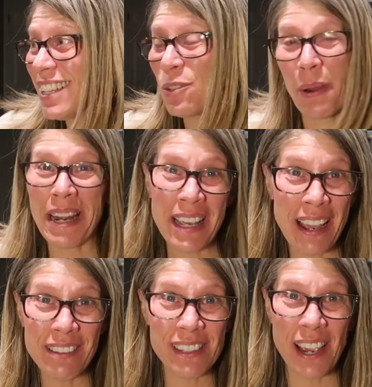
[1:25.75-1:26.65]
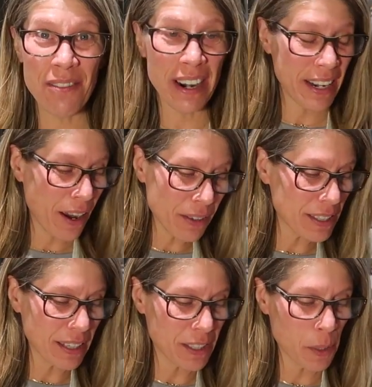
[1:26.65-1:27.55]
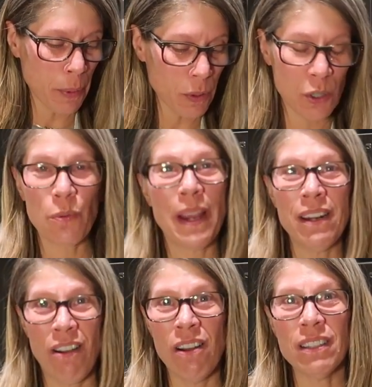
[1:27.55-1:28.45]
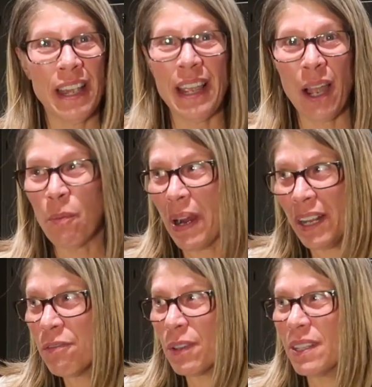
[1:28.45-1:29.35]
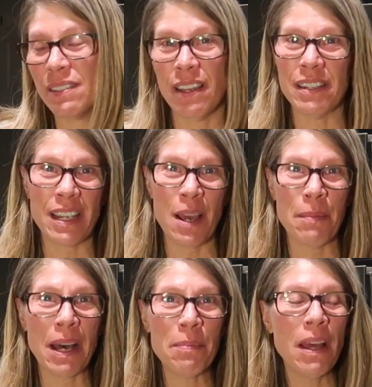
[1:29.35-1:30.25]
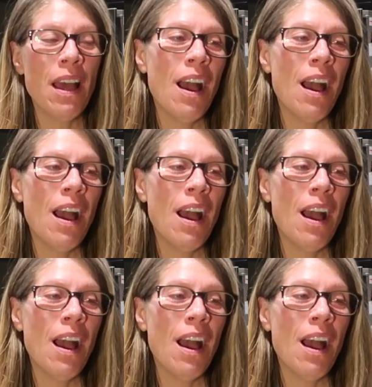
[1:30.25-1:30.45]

It's raining outside right now. It's like supposed to rain all day. I'm waiting for the sun to come up.